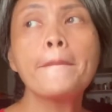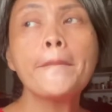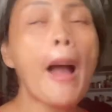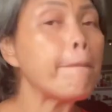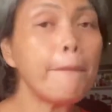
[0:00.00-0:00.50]

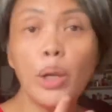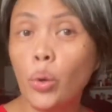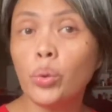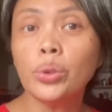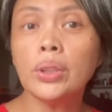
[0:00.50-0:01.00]

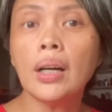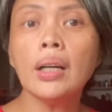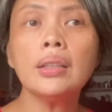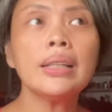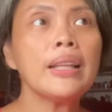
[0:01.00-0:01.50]
upload
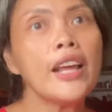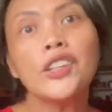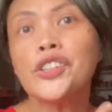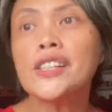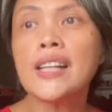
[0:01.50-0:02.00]

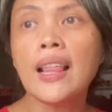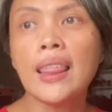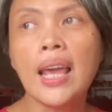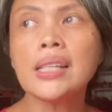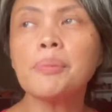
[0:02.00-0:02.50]
interesting
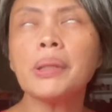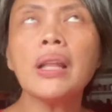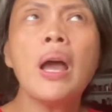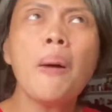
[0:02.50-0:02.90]
things, but